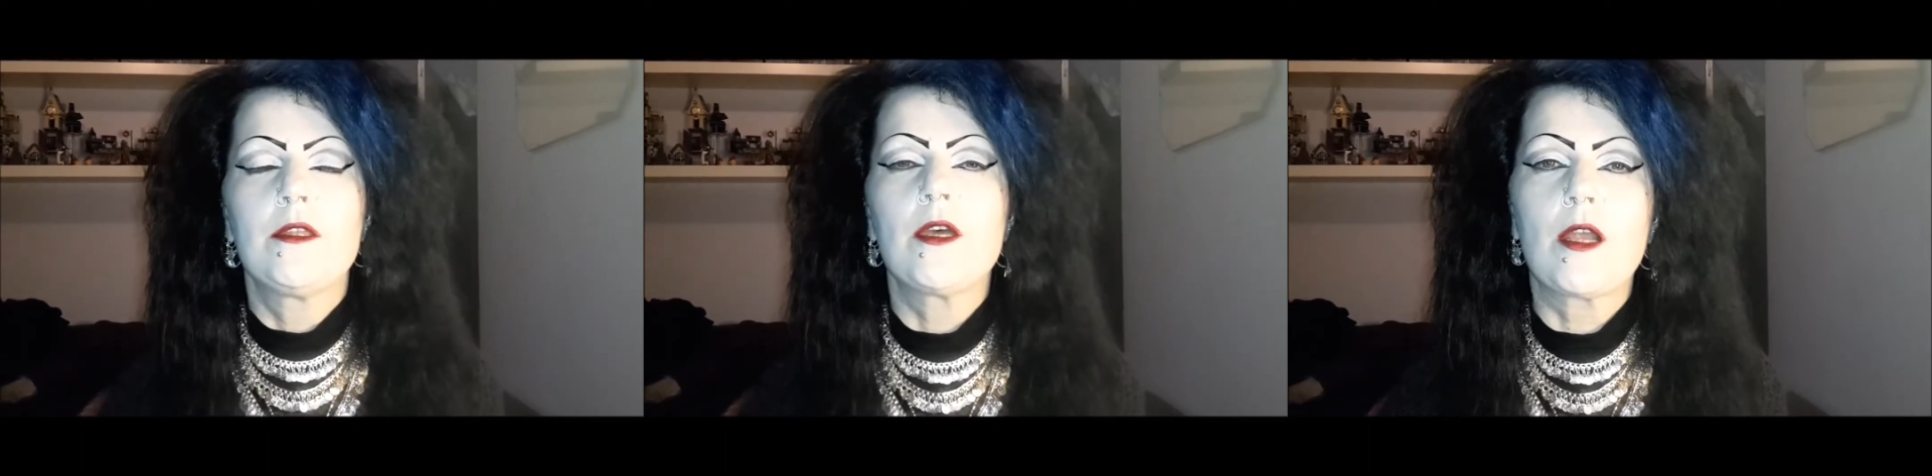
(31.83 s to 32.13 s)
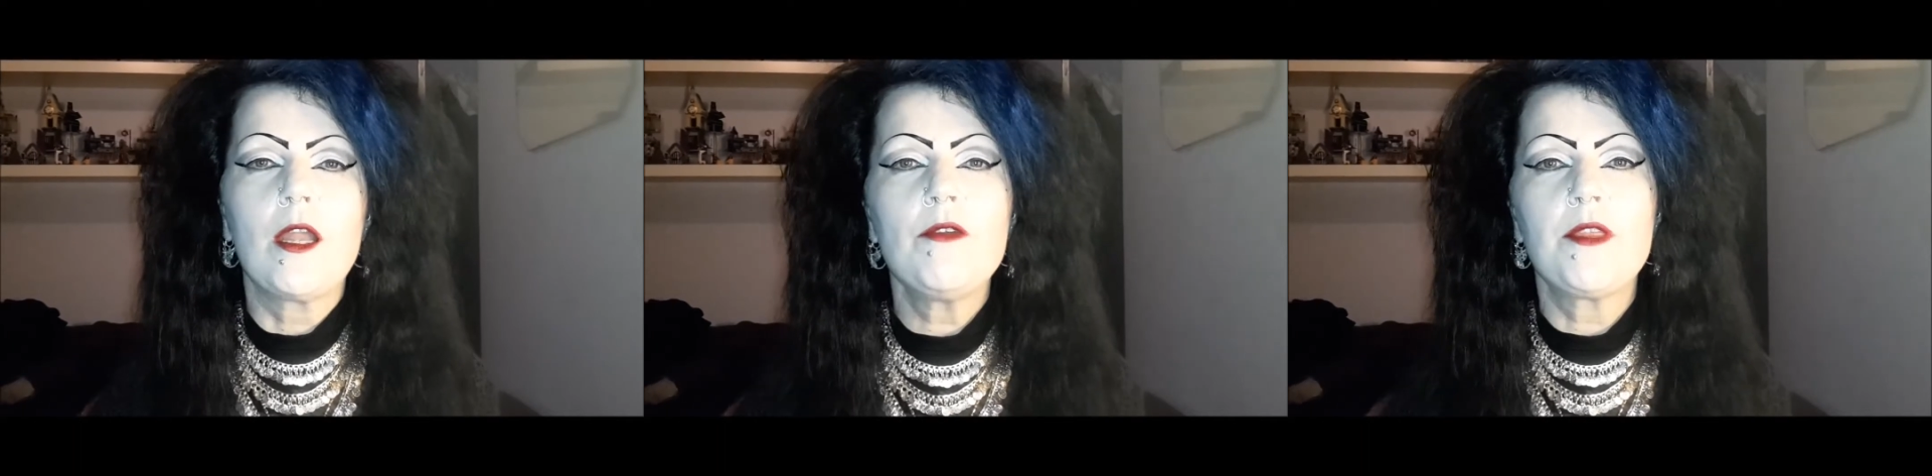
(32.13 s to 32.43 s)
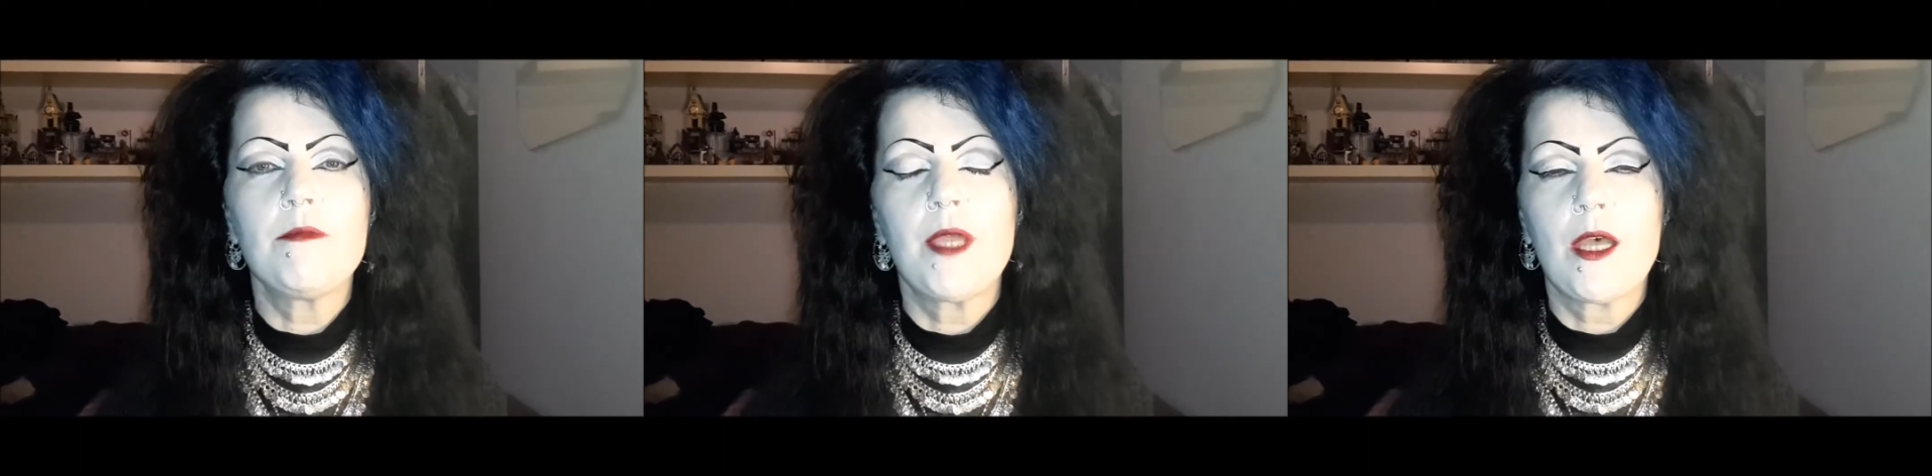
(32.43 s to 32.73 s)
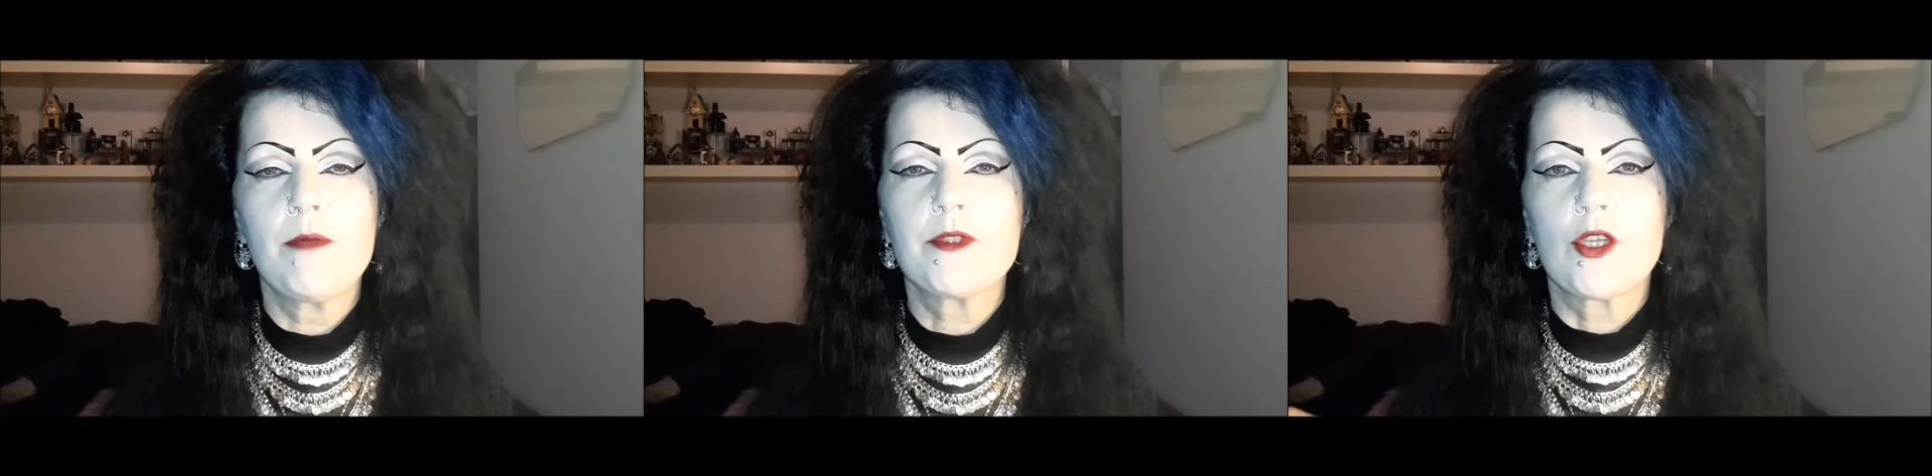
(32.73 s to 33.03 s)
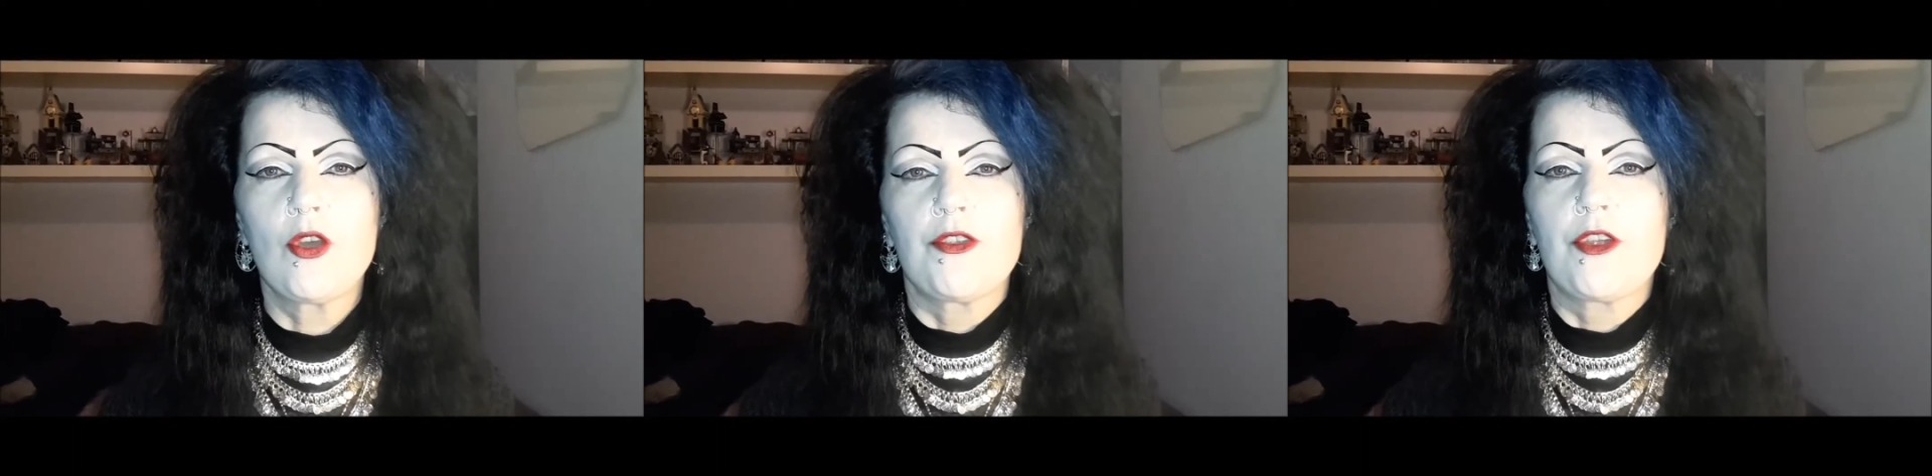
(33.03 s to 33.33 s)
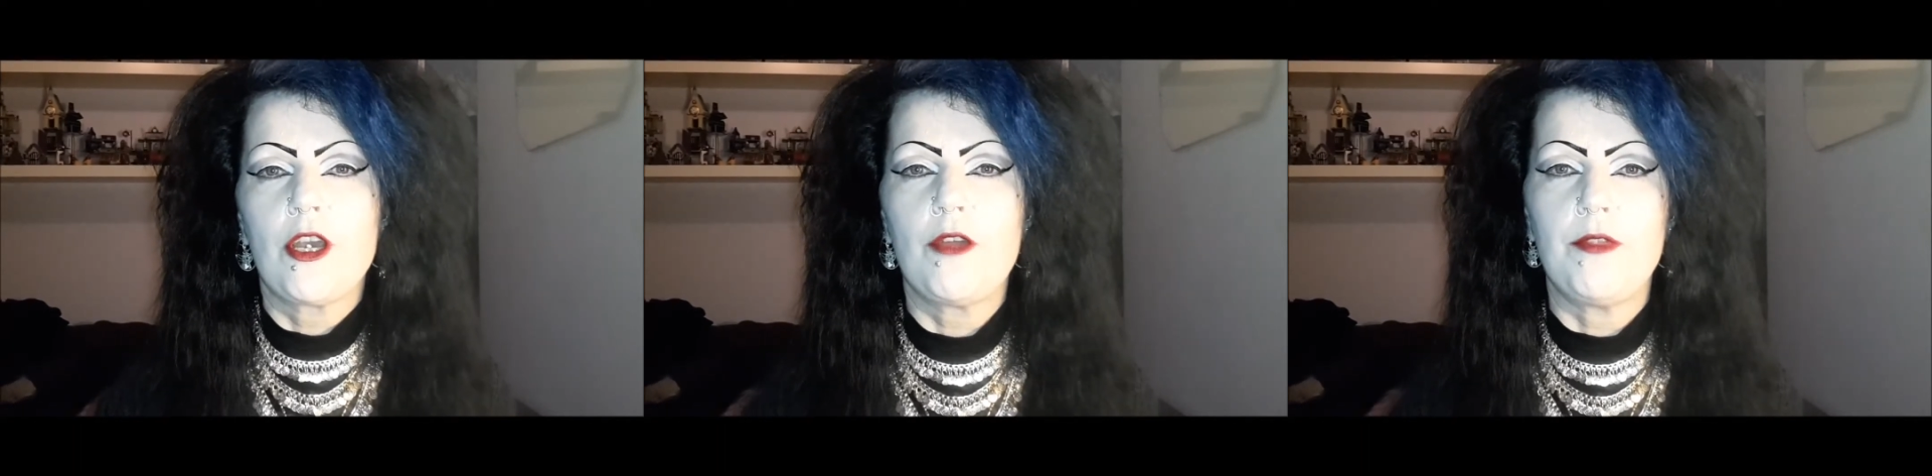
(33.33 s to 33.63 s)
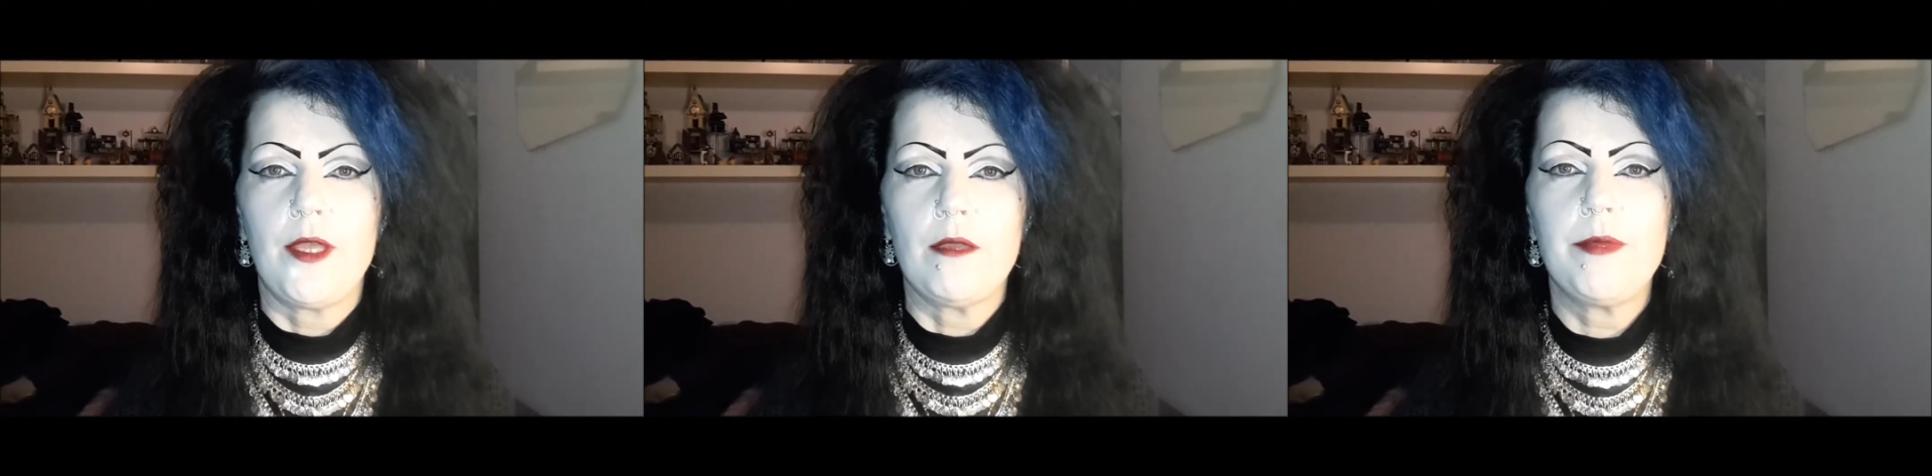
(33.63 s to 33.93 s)
that clothing becomes goth
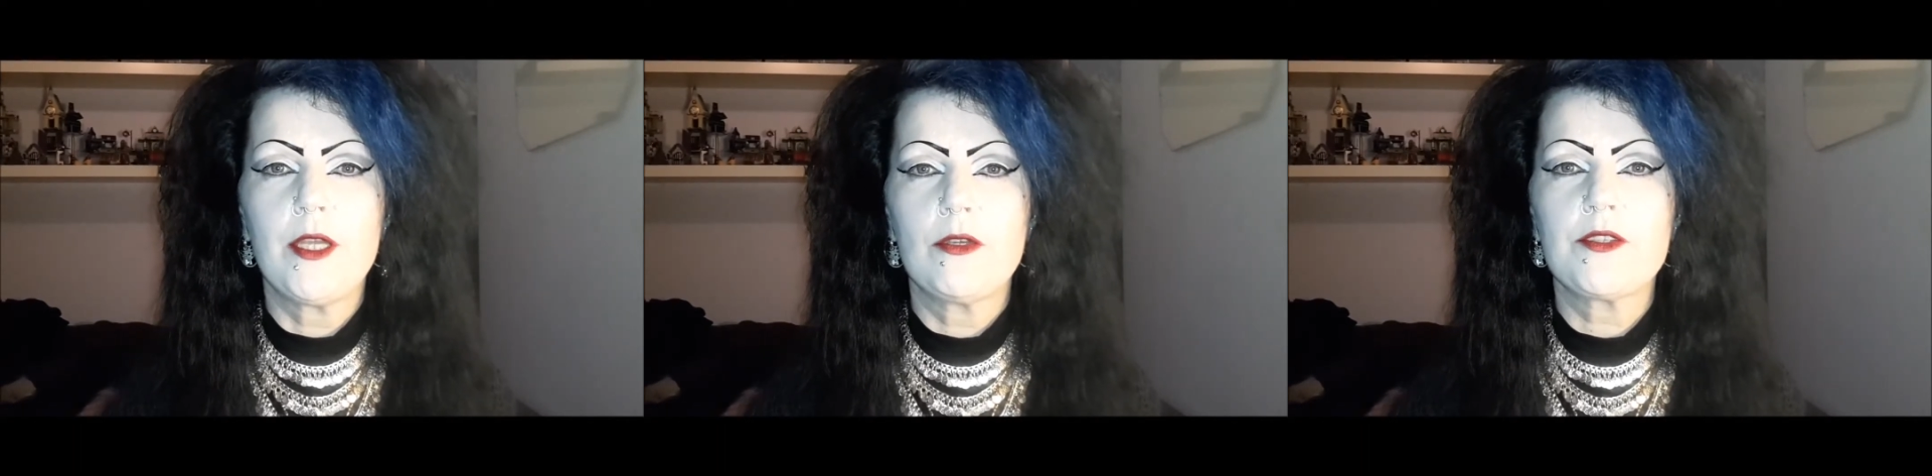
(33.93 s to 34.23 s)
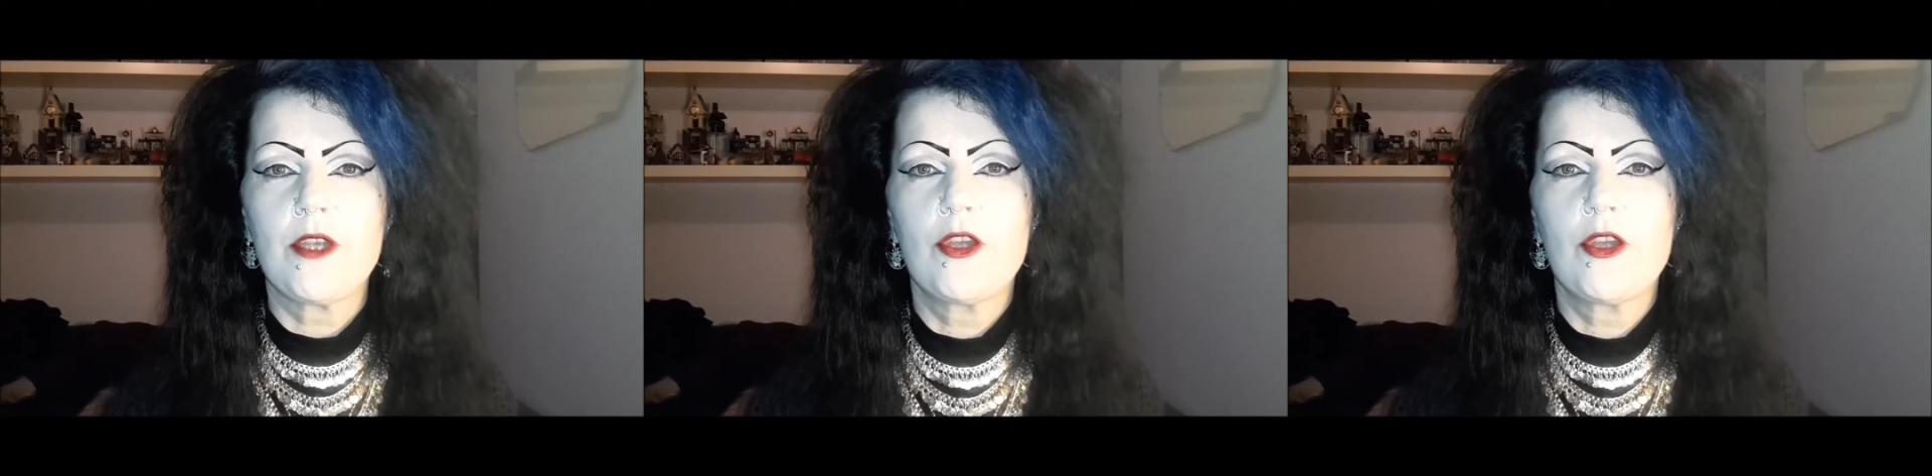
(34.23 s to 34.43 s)
clothing because